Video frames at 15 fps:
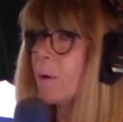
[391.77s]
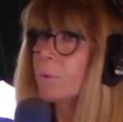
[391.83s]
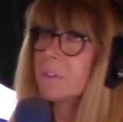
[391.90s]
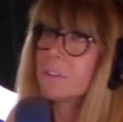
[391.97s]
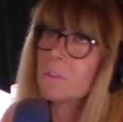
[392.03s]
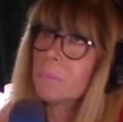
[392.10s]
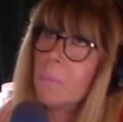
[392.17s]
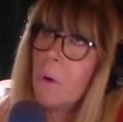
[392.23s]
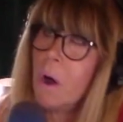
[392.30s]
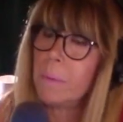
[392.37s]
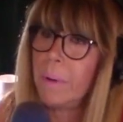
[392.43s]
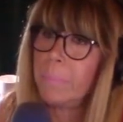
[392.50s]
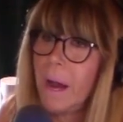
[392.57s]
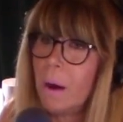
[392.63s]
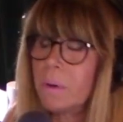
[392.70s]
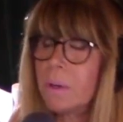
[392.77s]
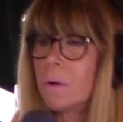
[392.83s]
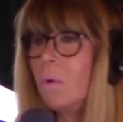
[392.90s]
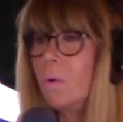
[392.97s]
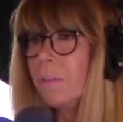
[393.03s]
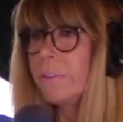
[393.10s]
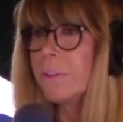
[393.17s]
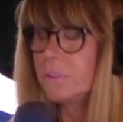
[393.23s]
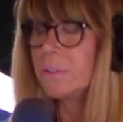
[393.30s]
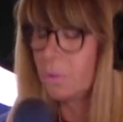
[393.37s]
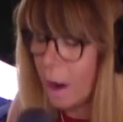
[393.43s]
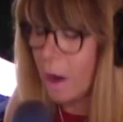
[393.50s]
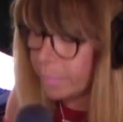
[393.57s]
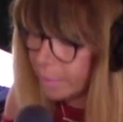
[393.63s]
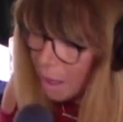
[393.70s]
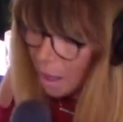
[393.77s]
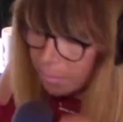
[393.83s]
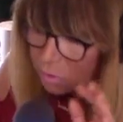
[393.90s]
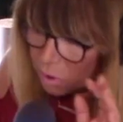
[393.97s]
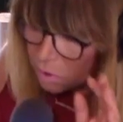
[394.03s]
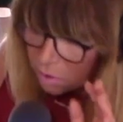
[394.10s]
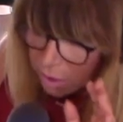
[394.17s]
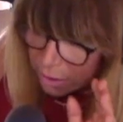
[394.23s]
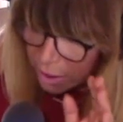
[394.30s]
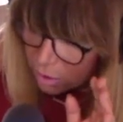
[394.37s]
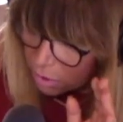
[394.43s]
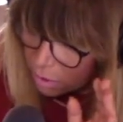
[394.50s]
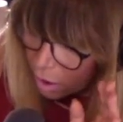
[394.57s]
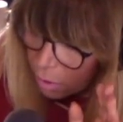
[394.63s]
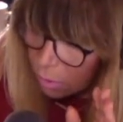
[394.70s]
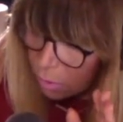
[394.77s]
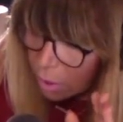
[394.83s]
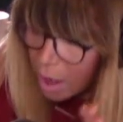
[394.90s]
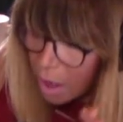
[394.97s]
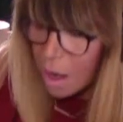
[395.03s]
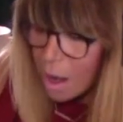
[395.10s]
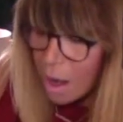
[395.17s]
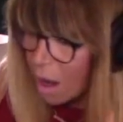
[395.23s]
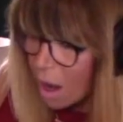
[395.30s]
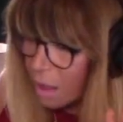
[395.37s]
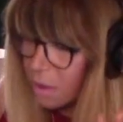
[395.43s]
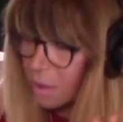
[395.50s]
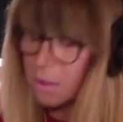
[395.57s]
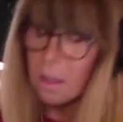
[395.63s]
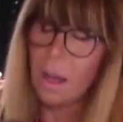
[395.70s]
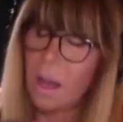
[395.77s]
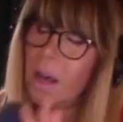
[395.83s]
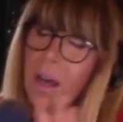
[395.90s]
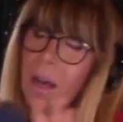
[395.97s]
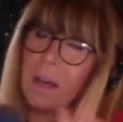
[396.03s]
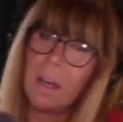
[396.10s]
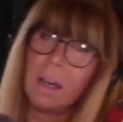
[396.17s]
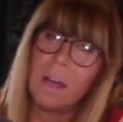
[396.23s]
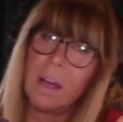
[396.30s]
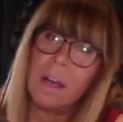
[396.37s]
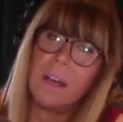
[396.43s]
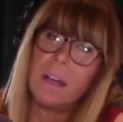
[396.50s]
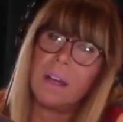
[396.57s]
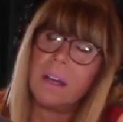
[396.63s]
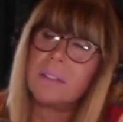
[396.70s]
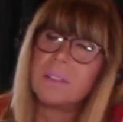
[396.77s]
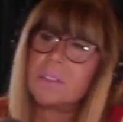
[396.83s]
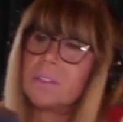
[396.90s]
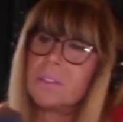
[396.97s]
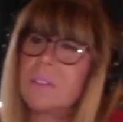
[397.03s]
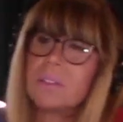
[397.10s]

power and smart power and all this crap. And I'm just like, you know, I